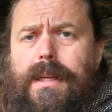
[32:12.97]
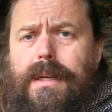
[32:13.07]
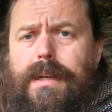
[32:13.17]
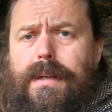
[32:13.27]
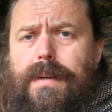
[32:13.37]

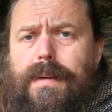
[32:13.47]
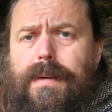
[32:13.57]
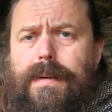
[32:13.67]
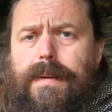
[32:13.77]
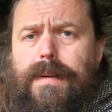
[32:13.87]

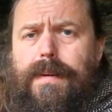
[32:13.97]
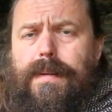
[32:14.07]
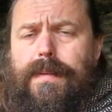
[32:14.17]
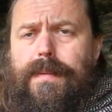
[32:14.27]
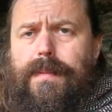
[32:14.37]

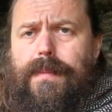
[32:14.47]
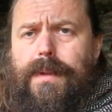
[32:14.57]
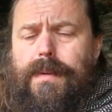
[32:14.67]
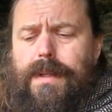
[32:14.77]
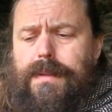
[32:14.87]
uh
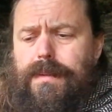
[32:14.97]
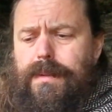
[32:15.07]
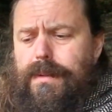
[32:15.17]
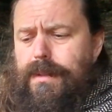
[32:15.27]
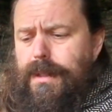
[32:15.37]
quite
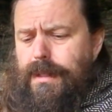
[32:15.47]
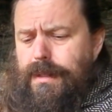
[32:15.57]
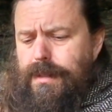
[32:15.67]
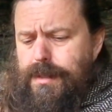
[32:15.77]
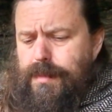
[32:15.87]
early
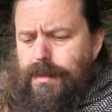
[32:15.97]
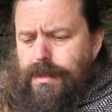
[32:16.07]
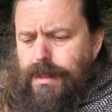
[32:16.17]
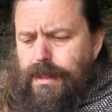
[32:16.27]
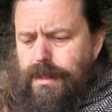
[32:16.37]
this
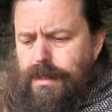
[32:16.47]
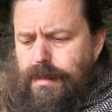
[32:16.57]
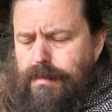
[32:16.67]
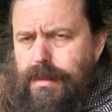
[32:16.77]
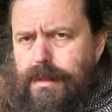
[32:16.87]
morning
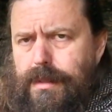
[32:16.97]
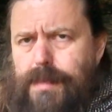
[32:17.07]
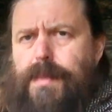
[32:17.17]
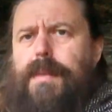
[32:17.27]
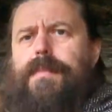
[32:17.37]

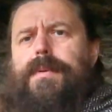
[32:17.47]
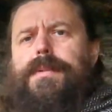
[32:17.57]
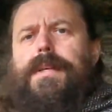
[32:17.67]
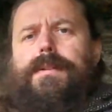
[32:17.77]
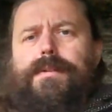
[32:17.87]
because people
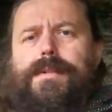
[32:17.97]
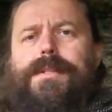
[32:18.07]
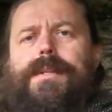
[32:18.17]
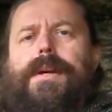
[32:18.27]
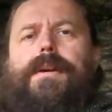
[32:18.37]
tend to
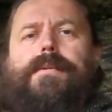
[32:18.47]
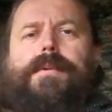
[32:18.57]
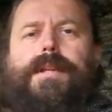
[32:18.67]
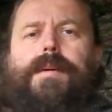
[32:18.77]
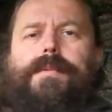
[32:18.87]
stare
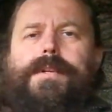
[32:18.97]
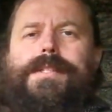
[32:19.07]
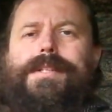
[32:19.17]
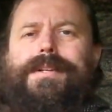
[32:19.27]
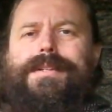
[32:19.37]
when I'm
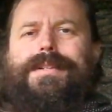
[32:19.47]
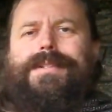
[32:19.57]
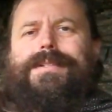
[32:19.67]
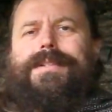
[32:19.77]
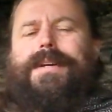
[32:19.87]
dressed like
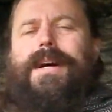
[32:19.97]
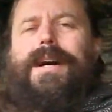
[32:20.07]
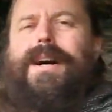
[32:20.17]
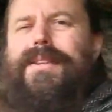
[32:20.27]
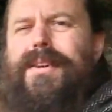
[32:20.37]
this.
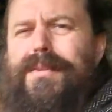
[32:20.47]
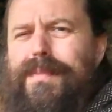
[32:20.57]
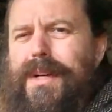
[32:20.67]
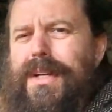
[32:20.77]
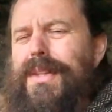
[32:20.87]
I, I
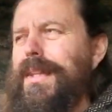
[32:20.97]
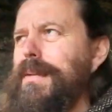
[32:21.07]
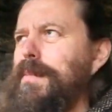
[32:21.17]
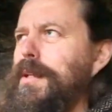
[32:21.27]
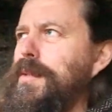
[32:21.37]
don't mind
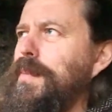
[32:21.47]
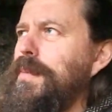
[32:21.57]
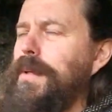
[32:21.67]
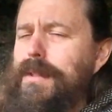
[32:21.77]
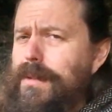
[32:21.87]
that much,
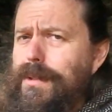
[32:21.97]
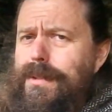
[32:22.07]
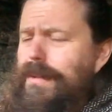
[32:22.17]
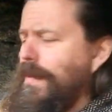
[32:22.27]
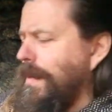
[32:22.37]
but my
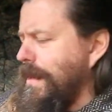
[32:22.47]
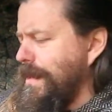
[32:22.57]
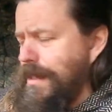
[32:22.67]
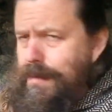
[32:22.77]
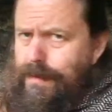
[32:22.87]
daughter
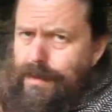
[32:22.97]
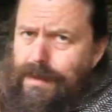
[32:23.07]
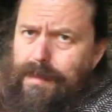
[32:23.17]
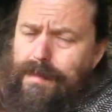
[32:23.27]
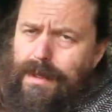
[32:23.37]
thinks it's
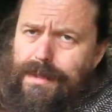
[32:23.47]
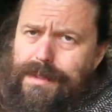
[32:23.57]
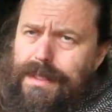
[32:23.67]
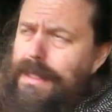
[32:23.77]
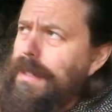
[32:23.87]
very
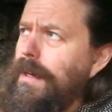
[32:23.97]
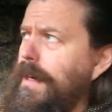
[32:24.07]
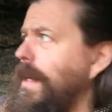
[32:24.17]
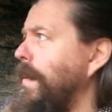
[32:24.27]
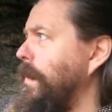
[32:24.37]
embarrassing, and
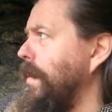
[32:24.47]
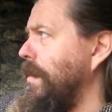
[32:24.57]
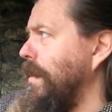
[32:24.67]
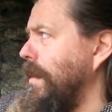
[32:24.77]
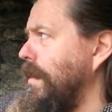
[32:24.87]
I am
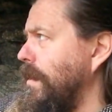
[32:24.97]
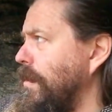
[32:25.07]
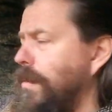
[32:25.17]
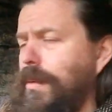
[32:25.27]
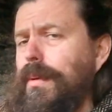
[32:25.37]
in my
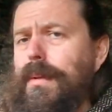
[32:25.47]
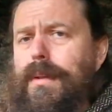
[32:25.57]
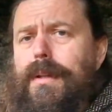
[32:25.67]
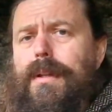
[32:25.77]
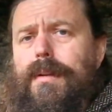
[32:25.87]
local
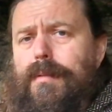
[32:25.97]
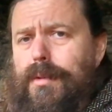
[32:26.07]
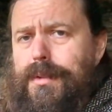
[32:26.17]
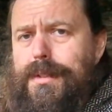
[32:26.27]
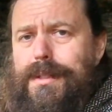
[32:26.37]

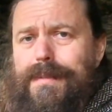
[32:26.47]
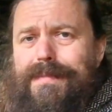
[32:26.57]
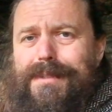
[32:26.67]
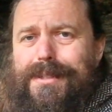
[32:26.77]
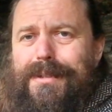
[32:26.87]
woods,
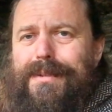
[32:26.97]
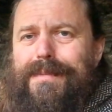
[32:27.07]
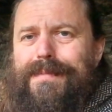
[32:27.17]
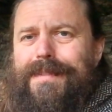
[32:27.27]
so